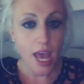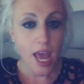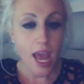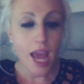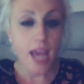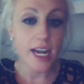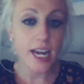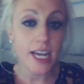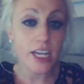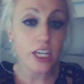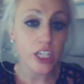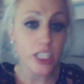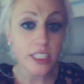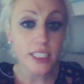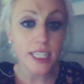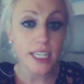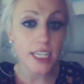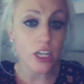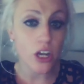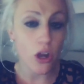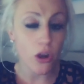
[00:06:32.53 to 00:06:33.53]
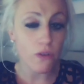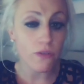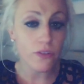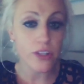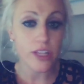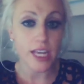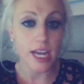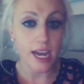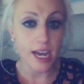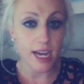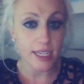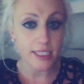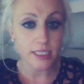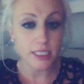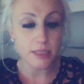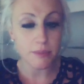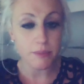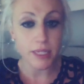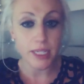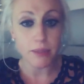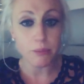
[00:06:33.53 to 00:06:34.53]
And I couldn't get over that,
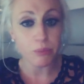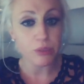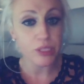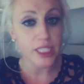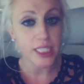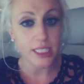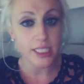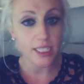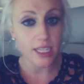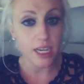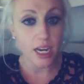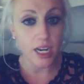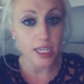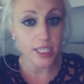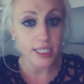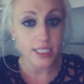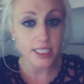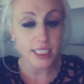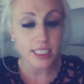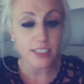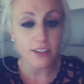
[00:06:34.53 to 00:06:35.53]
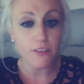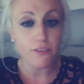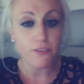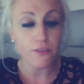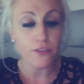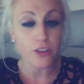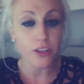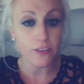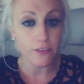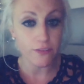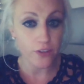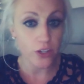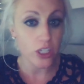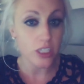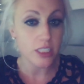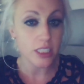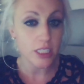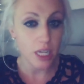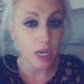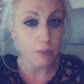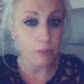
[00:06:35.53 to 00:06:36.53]
to be completely honest, for the
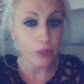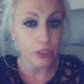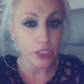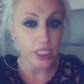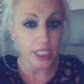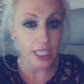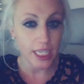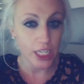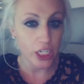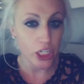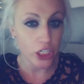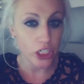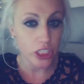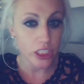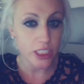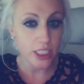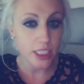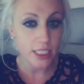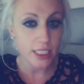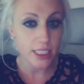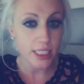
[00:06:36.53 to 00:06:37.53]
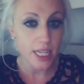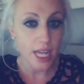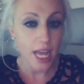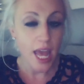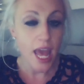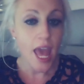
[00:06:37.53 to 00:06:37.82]
first couple years.